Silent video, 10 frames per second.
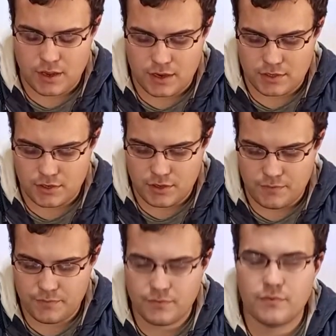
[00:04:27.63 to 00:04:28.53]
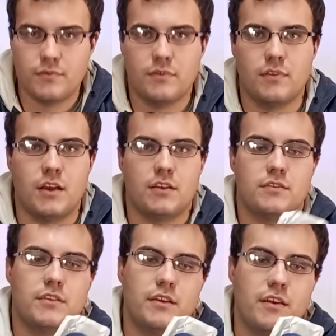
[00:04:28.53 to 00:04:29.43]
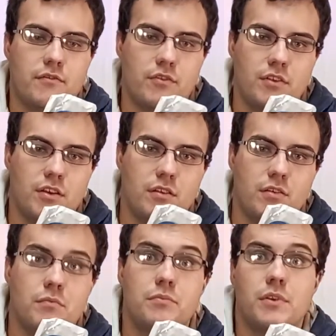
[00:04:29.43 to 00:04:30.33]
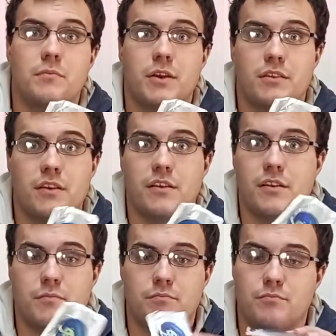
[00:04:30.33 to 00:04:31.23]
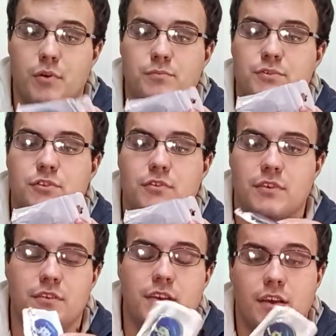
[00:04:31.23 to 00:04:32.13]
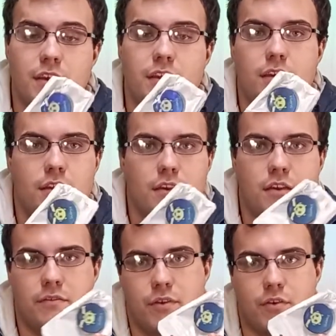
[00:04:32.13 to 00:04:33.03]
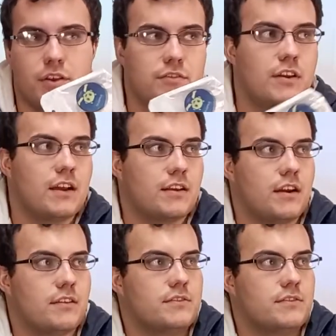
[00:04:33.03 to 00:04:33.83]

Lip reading: Actually, like they give you a little complimentary pop socket if you're into that kind of